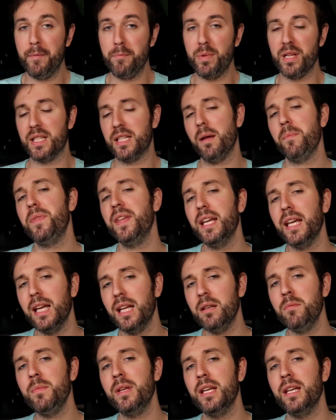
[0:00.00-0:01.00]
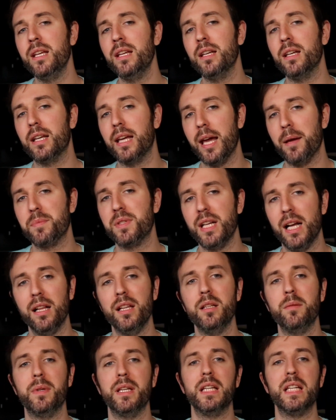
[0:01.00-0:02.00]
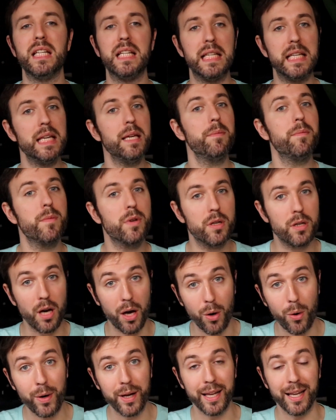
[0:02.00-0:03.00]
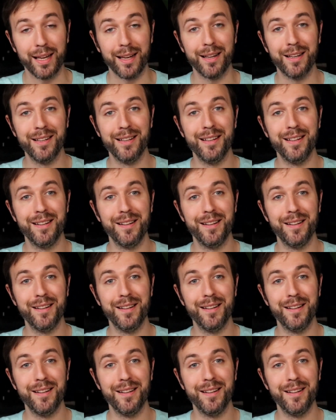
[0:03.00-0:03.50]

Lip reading: but something in me kept telling me, keep going.